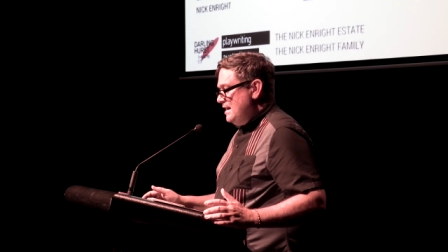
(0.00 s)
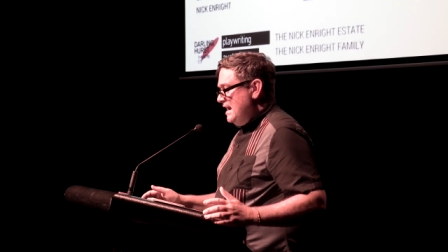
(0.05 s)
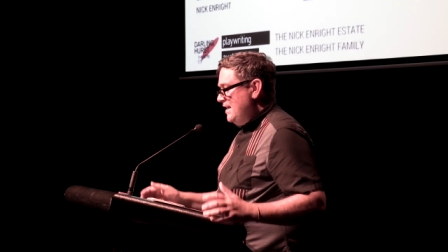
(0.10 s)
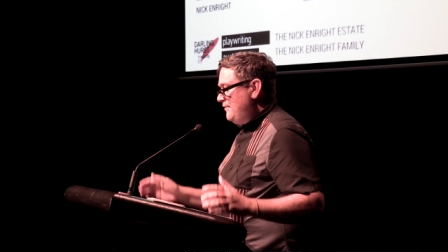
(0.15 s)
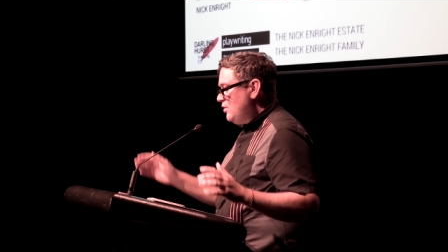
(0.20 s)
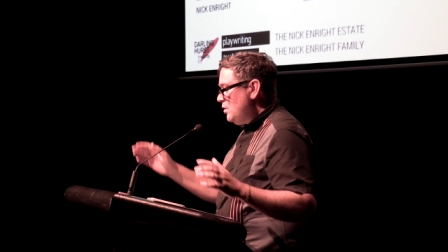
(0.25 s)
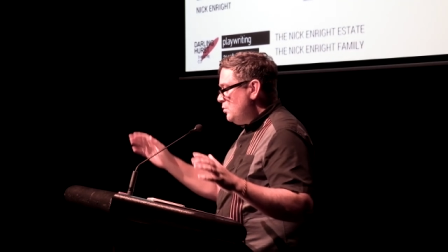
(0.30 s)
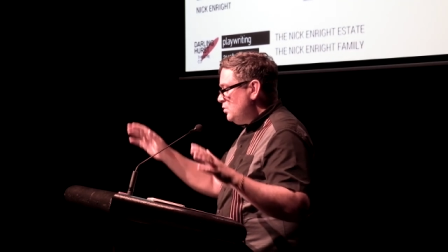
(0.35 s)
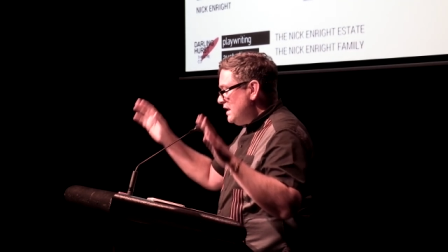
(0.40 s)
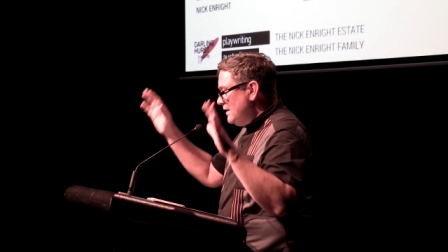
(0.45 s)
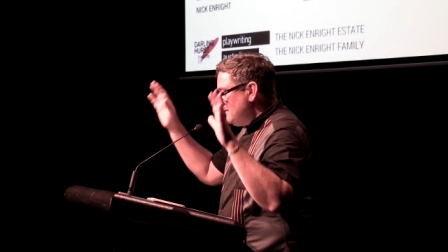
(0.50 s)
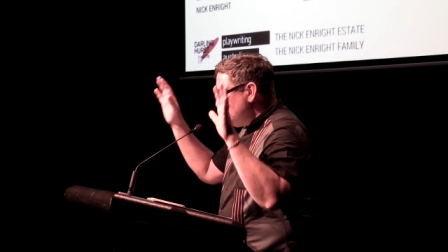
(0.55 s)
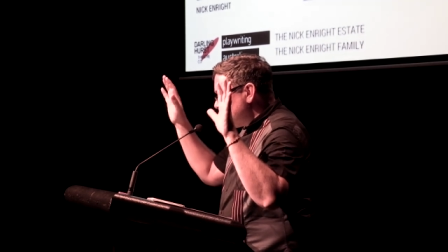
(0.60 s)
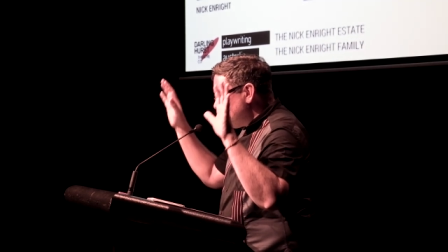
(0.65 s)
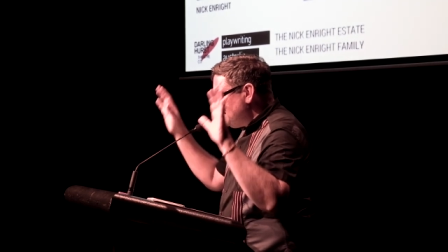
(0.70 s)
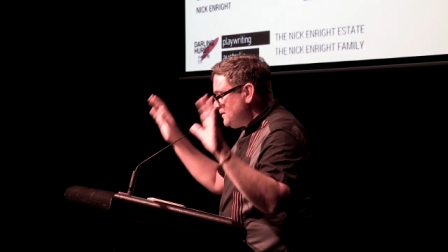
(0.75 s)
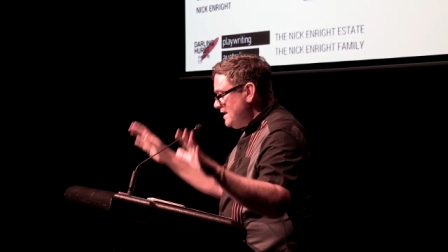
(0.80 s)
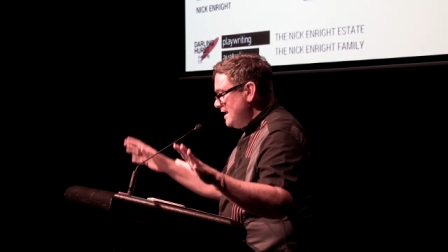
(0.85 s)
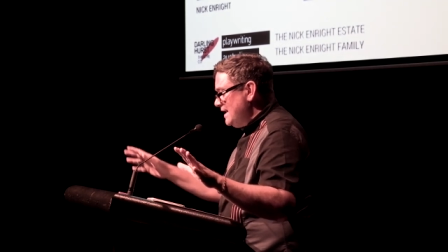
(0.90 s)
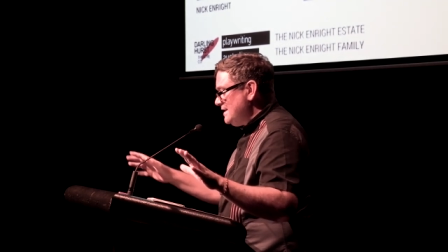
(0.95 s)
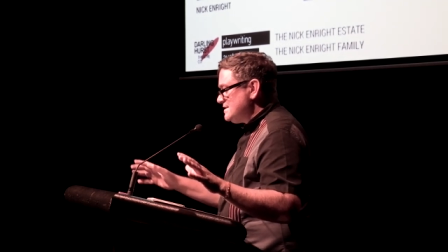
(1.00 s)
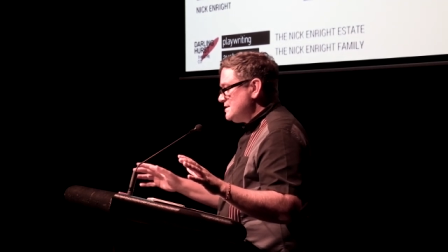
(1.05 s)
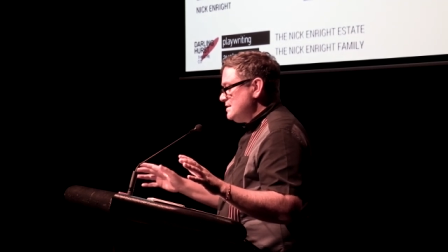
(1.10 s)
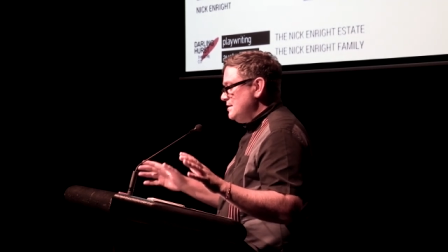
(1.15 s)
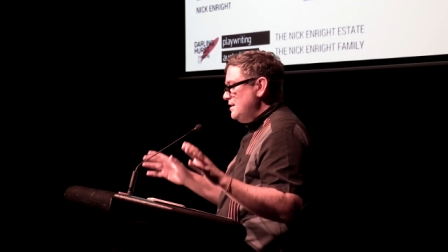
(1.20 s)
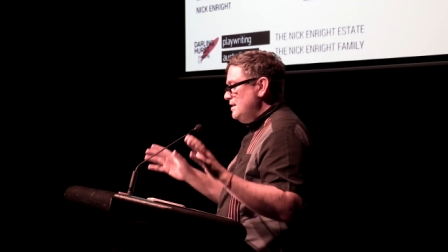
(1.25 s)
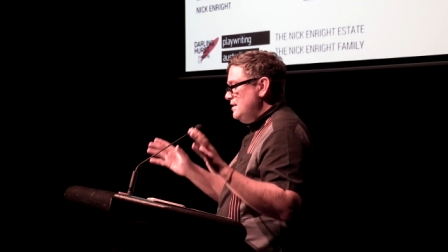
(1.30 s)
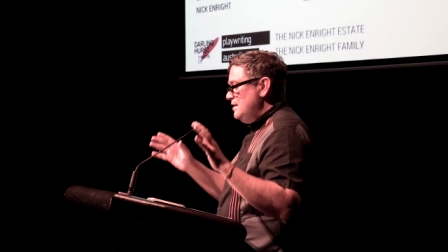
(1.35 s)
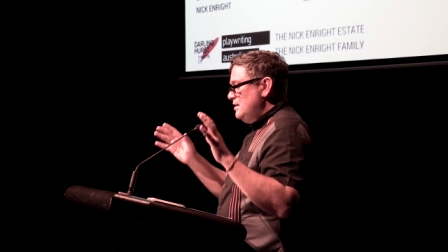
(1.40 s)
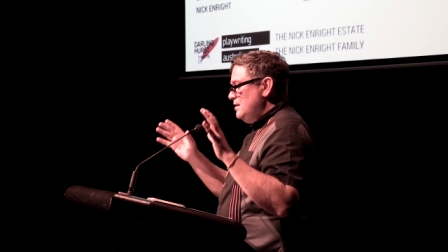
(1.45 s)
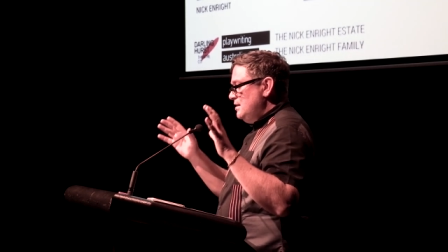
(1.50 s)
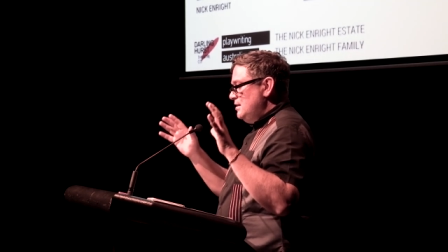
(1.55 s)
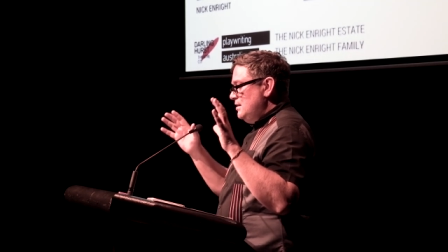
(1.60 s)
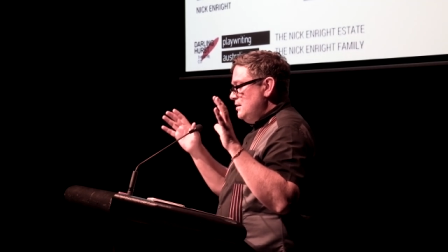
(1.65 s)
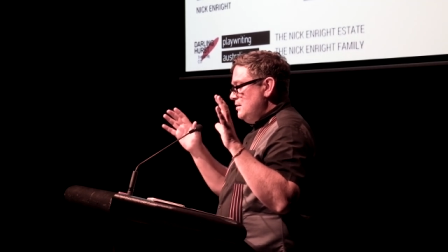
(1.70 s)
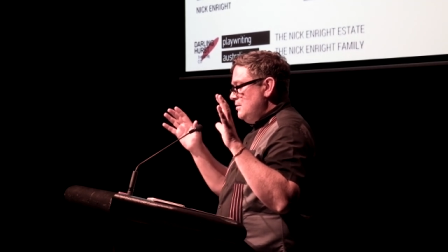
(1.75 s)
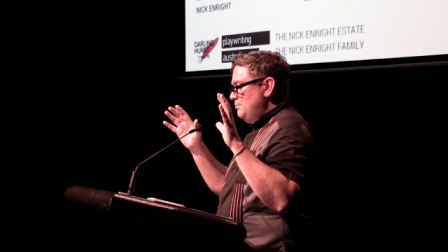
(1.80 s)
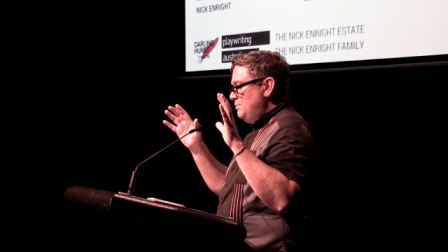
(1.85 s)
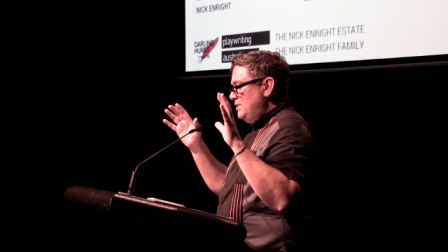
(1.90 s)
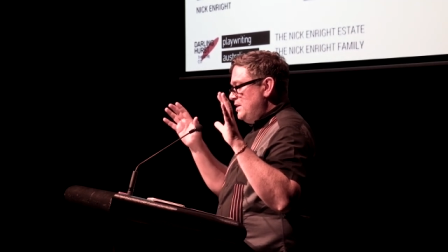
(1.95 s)
Everyone will have a different answer,
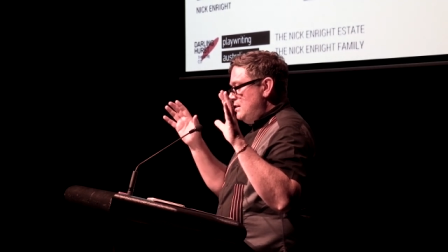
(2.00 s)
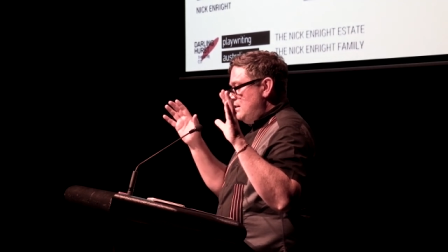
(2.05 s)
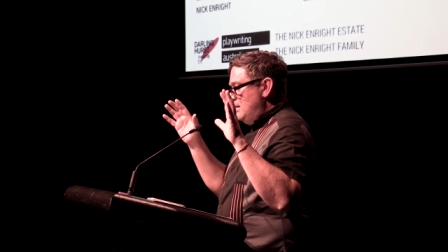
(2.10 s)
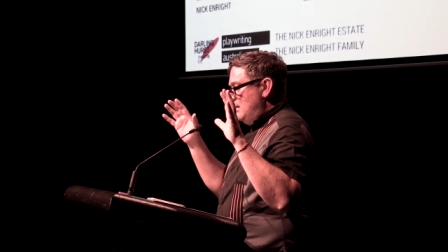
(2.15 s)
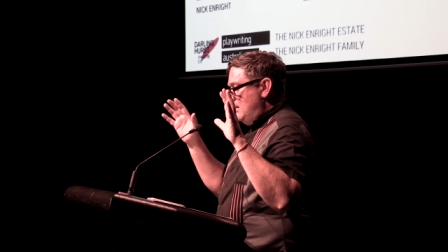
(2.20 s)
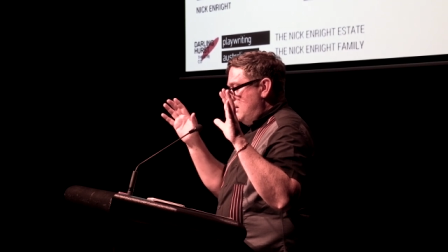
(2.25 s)
but